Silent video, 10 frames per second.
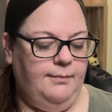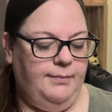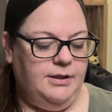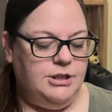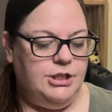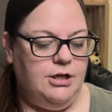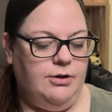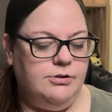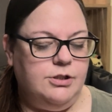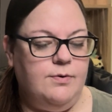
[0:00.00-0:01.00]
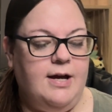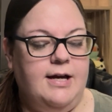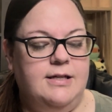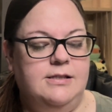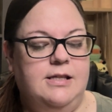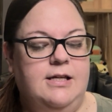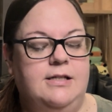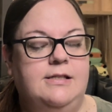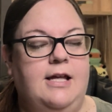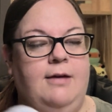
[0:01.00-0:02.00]
But she also has
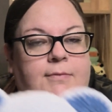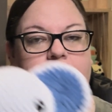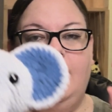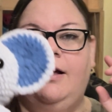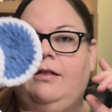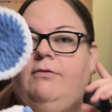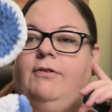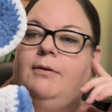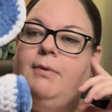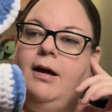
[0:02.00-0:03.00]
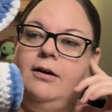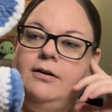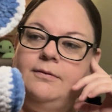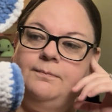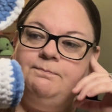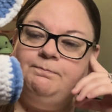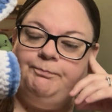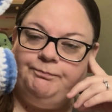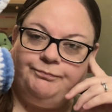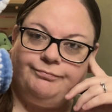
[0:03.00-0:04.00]
this Emma the Elephant pattern.
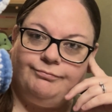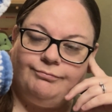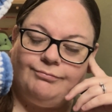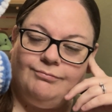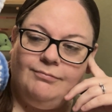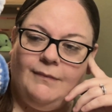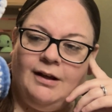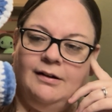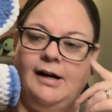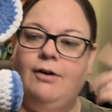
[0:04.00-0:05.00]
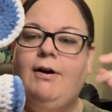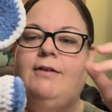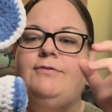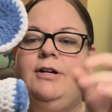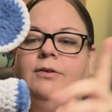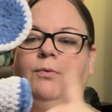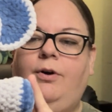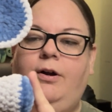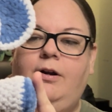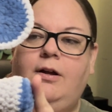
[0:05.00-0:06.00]
Now, I've done
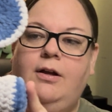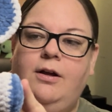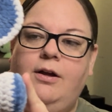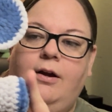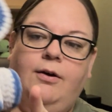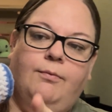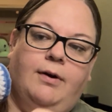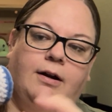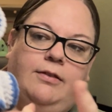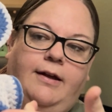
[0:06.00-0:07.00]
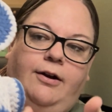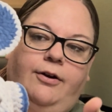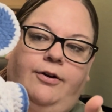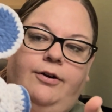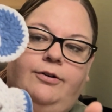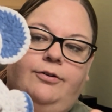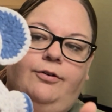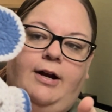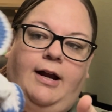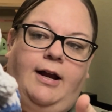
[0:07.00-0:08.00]
one where they're
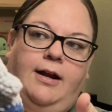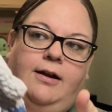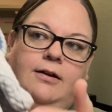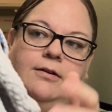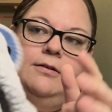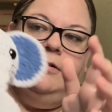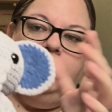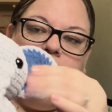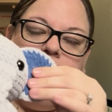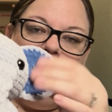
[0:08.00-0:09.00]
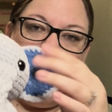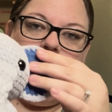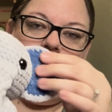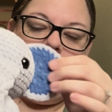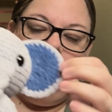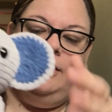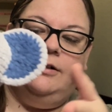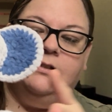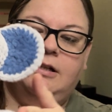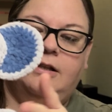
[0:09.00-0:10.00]
gray in the
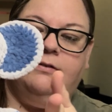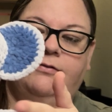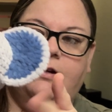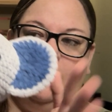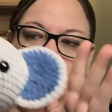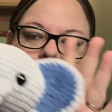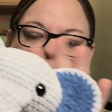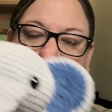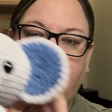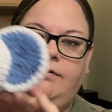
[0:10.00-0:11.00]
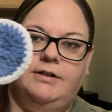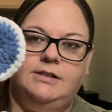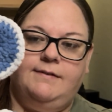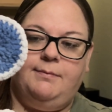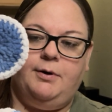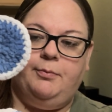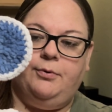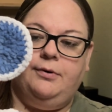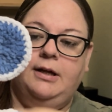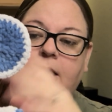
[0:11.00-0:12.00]
ears and on the feet, and then the rest of it
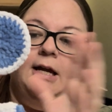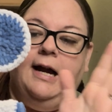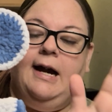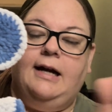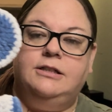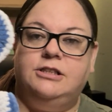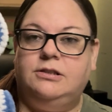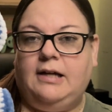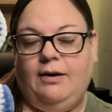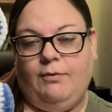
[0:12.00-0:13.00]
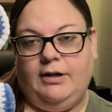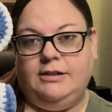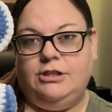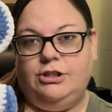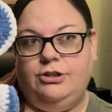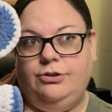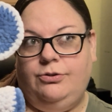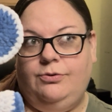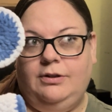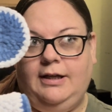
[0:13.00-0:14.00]
purple. I wanted to
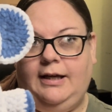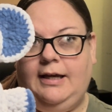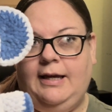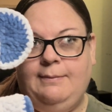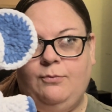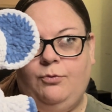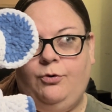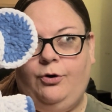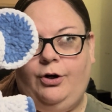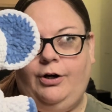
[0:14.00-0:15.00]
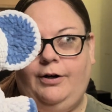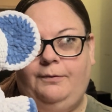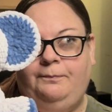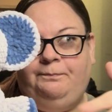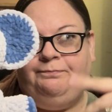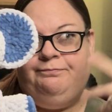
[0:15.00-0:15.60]
do like a more,